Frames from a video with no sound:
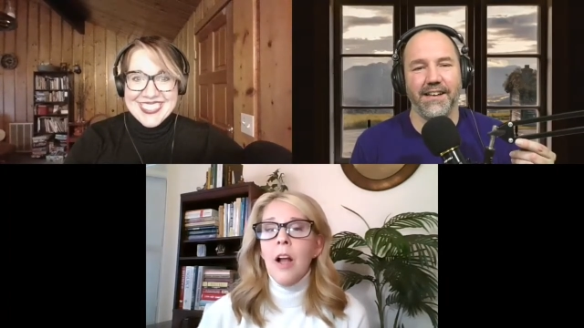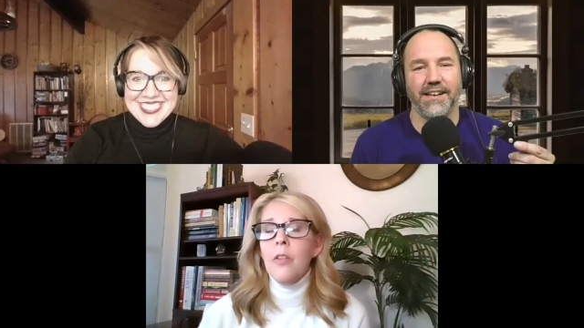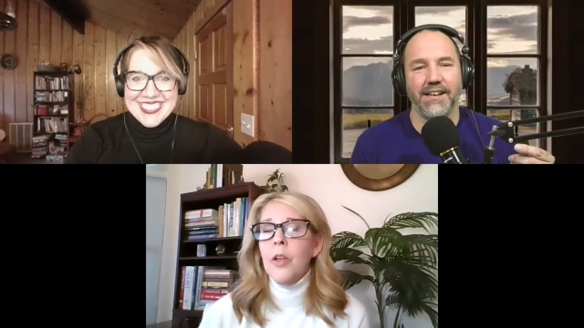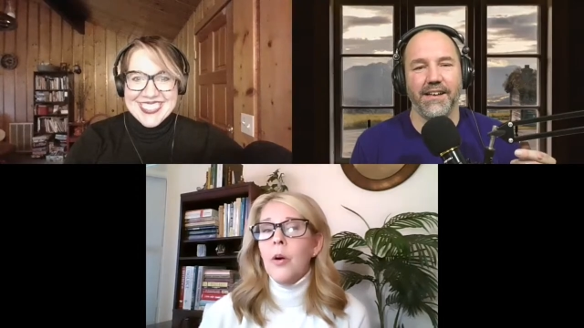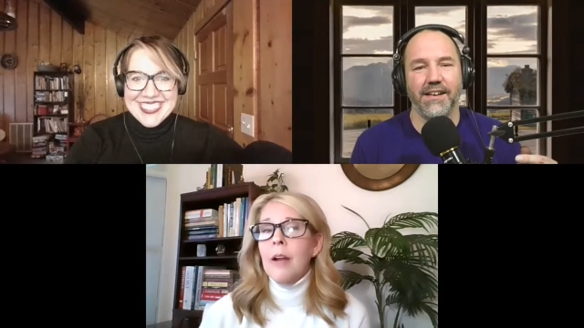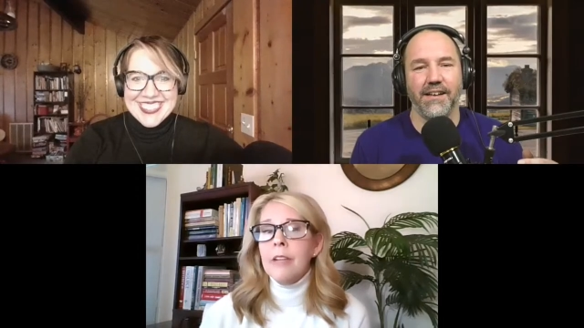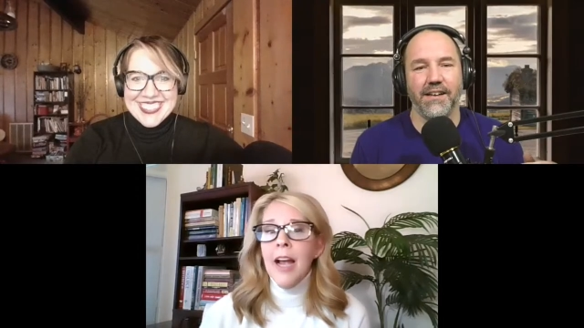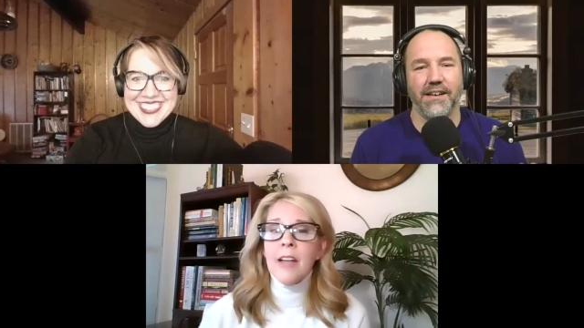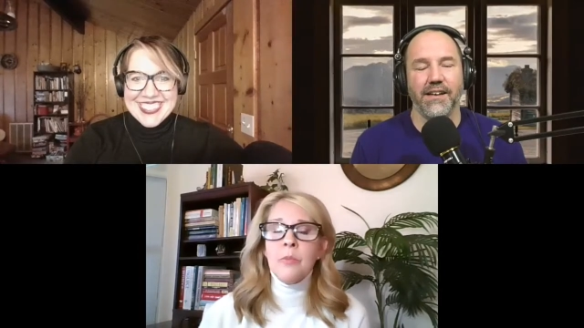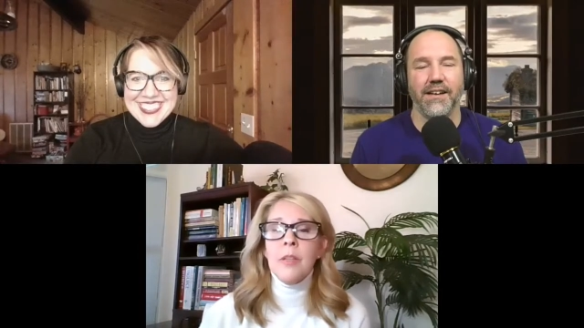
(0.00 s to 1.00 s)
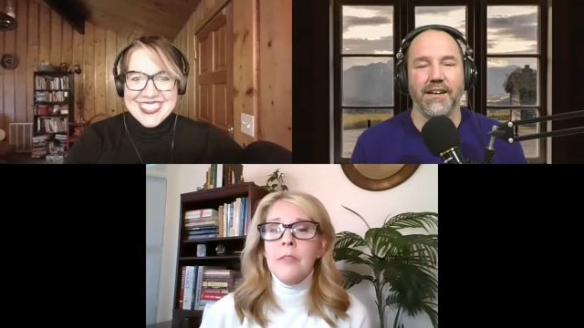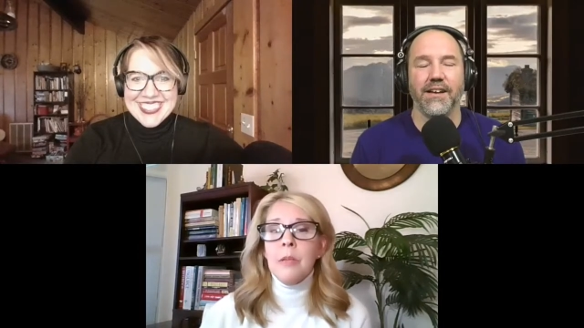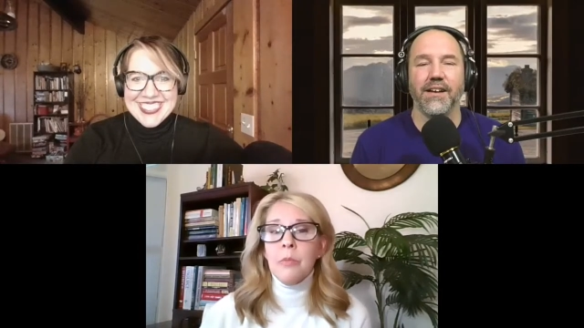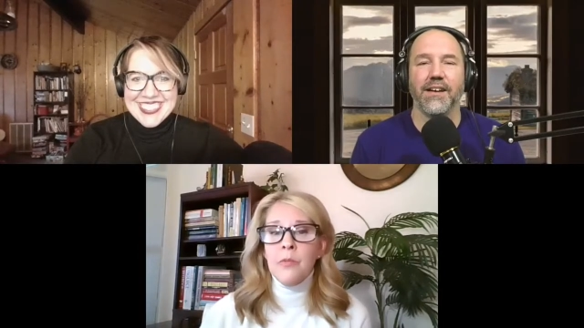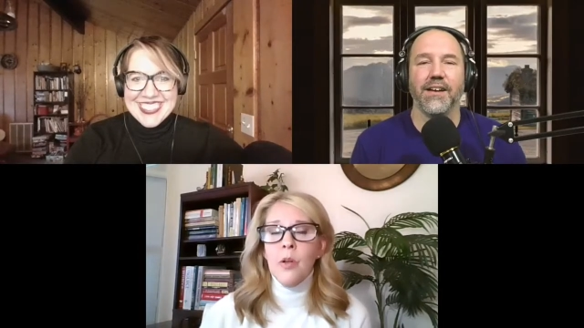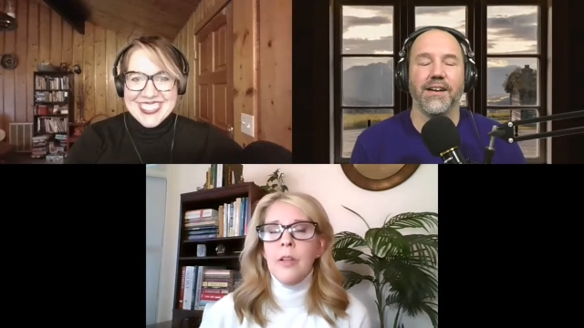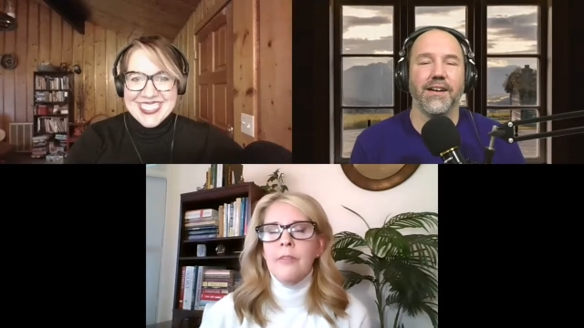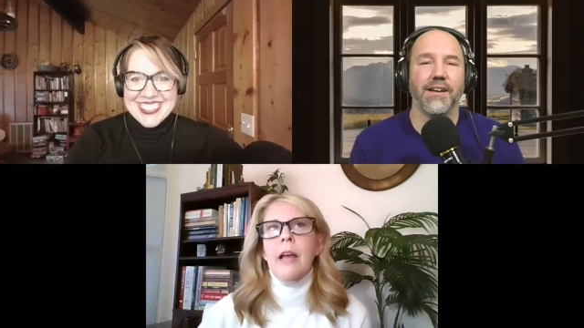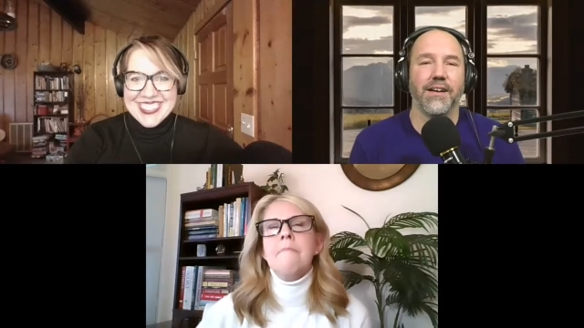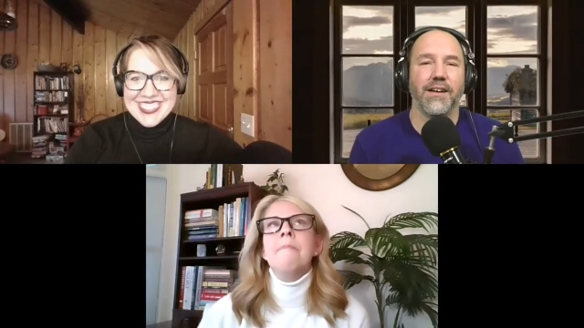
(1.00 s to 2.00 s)
Speaker 1: although every house we lived in was full of
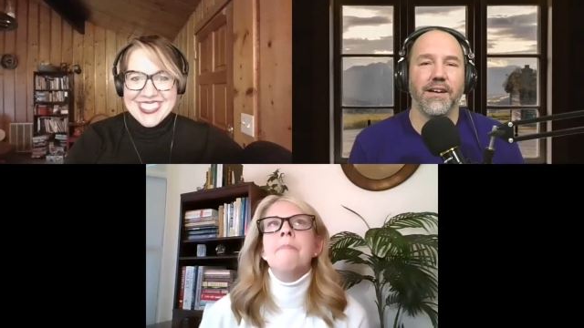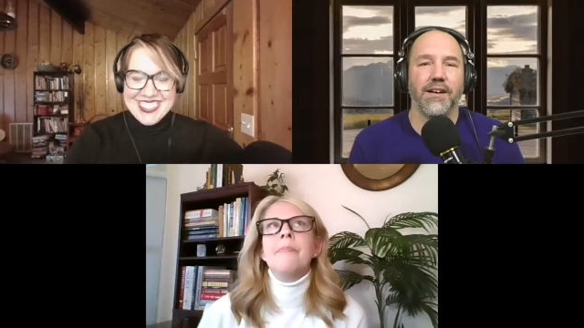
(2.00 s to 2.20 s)
them.